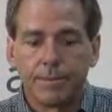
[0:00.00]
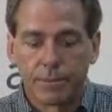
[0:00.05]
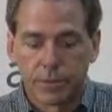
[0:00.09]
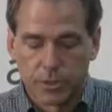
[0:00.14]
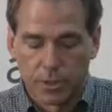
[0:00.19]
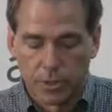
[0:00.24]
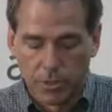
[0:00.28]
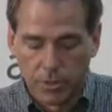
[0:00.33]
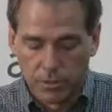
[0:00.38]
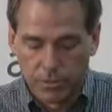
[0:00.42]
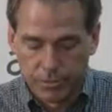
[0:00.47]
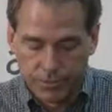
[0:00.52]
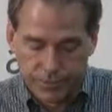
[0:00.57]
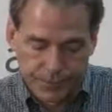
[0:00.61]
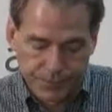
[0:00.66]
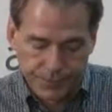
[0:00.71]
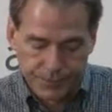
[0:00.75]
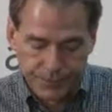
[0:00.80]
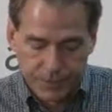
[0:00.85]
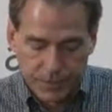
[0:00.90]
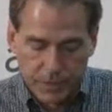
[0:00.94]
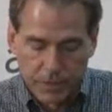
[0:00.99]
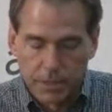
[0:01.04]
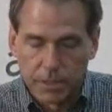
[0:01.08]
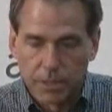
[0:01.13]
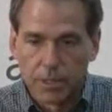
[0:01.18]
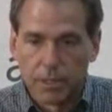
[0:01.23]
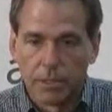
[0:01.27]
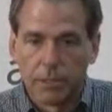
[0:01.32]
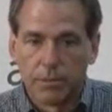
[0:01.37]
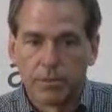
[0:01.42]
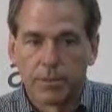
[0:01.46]
So,
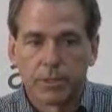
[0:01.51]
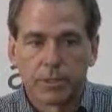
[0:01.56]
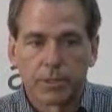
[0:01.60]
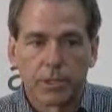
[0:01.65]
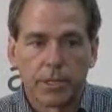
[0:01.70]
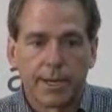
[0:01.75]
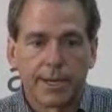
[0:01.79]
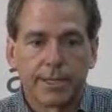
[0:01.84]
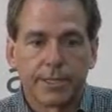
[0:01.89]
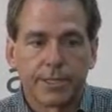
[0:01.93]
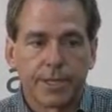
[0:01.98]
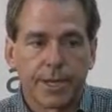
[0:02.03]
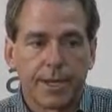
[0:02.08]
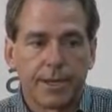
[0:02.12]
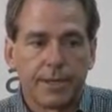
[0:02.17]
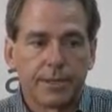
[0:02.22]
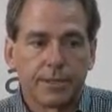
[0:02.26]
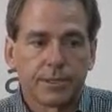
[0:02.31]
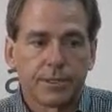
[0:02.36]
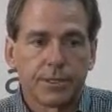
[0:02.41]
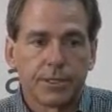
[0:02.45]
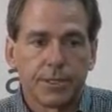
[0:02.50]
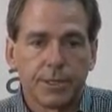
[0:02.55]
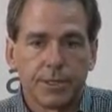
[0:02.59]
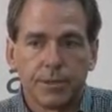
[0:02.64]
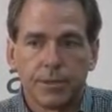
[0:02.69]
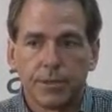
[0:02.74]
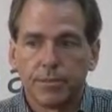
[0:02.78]
you know, there's a lot of challenges here,